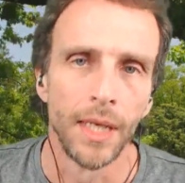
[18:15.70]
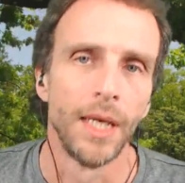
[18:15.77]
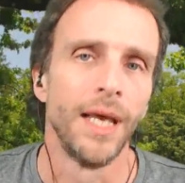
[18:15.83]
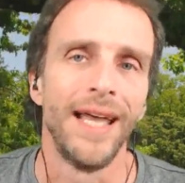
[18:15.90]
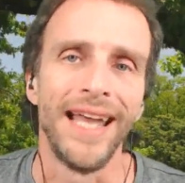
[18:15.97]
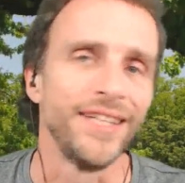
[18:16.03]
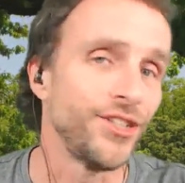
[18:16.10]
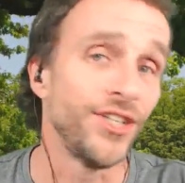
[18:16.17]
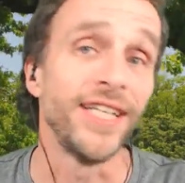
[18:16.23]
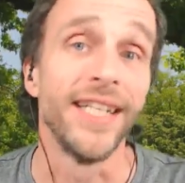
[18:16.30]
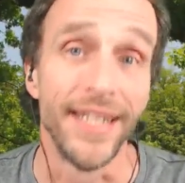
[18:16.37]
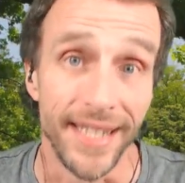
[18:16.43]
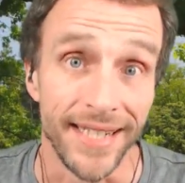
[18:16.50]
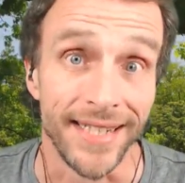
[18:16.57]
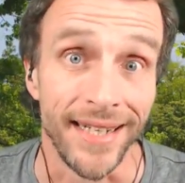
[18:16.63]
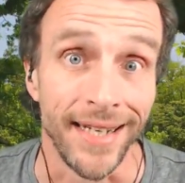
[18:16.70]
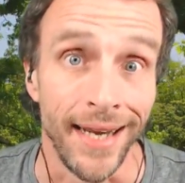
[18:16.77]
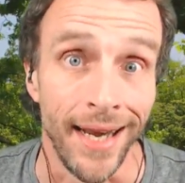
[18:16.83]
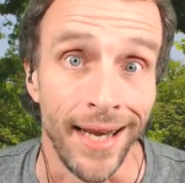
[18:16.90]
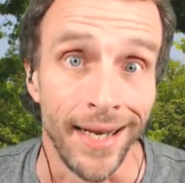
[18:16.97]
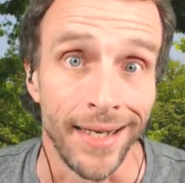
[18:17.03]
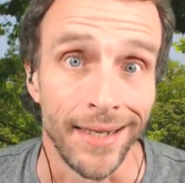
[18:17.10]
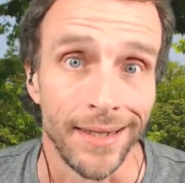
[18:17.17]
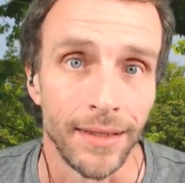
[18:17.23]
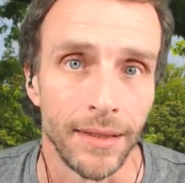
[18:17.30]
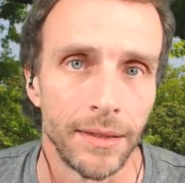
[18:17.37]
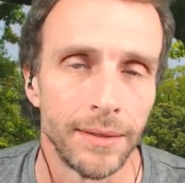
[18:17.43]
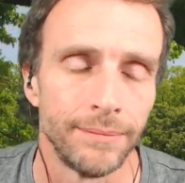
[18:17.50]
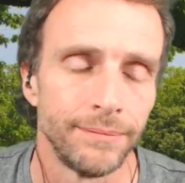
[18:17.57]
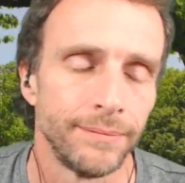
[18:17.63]
And she did the singing.
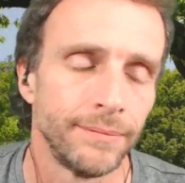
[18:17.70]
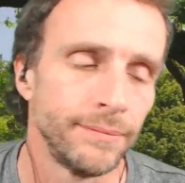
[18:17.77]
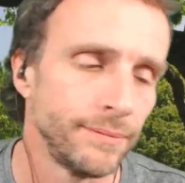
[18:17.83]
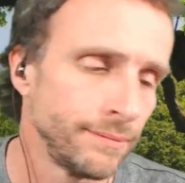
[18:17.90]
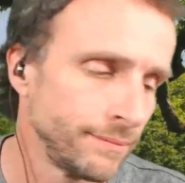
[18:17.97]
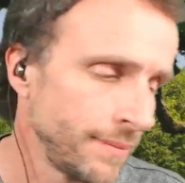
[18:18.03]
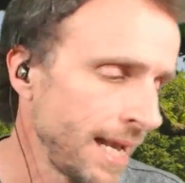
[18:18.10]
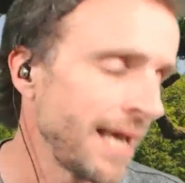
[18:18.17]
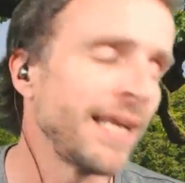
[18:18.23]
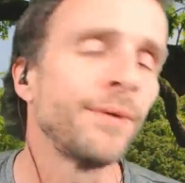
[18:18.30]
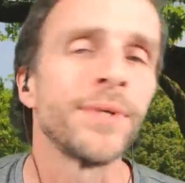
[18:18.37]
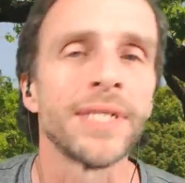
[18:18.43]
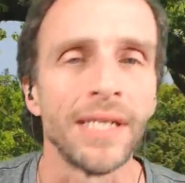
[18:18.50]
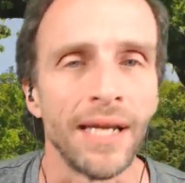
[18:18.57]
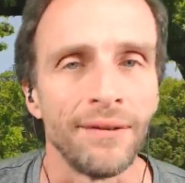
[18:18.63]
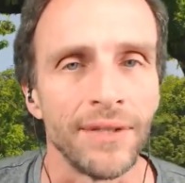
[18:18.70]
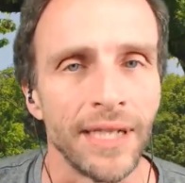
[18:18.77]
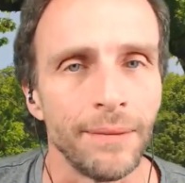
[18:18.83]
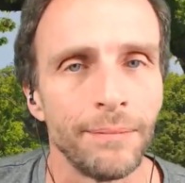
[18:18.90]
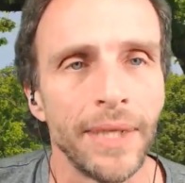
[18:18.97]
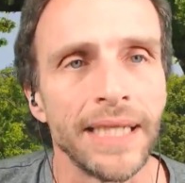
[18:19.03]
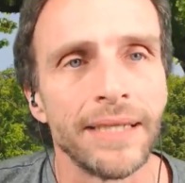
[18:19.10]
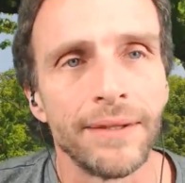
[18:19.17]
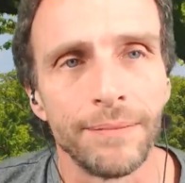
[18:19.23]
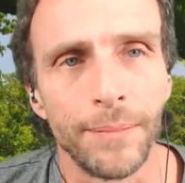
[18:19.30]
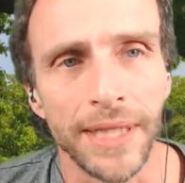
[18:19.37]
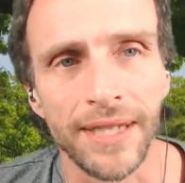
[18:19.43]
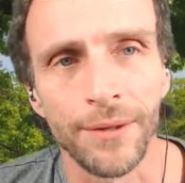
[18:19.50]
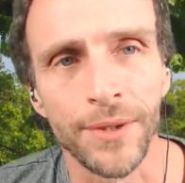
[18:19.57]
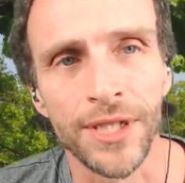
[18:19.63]
And it was lovely,
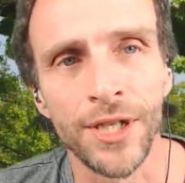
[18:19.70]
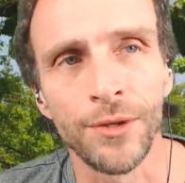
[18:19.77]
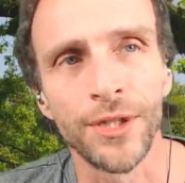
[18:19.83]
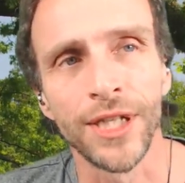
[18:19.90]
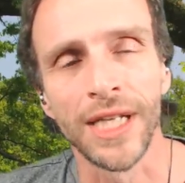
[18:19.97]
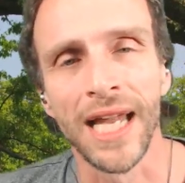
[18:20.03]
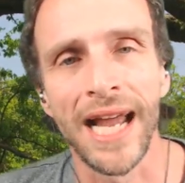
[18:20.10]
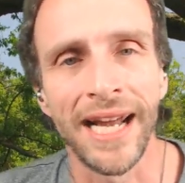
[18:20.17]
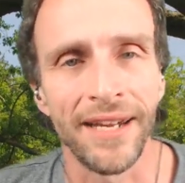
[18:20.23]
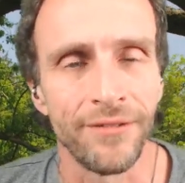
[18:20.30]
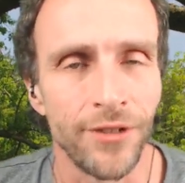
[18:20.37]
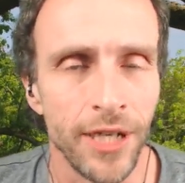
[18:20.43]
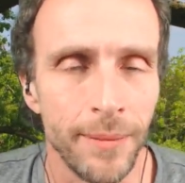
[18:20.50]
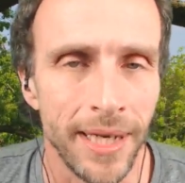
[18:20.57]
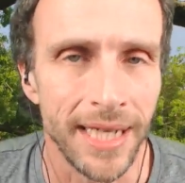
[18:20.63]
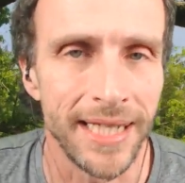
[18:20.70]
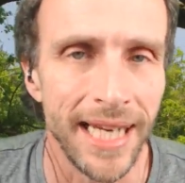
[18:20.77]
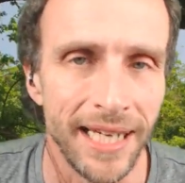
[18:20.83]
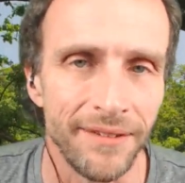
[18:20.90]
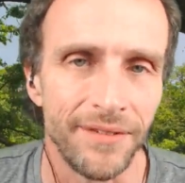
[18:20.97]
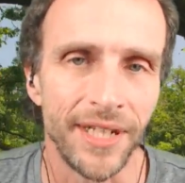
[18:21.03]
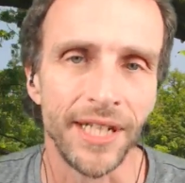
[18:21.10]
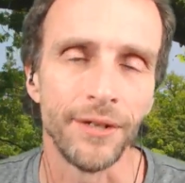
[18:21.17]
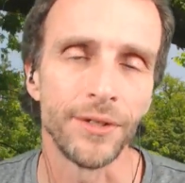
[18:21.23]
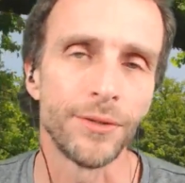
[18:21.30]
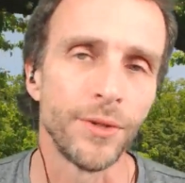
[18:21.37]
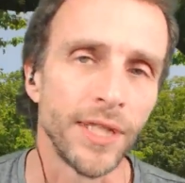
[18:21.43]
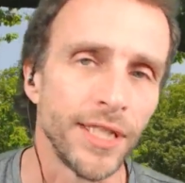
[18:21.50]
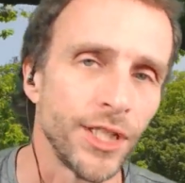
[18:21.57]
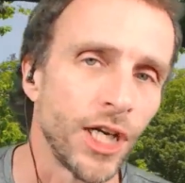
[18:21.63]
but there was no good lighting for anybody to take a video. It was
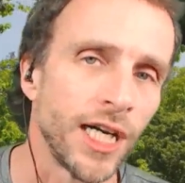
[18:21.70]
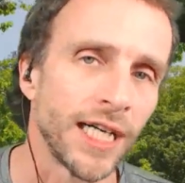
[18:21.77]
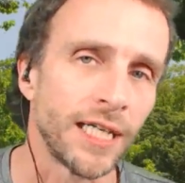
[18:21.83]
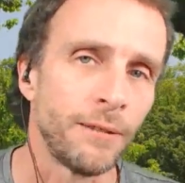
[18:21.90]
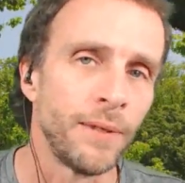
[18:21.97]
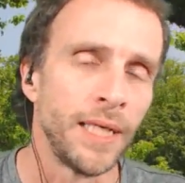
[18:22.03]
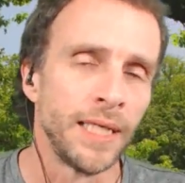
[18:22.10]
really dark.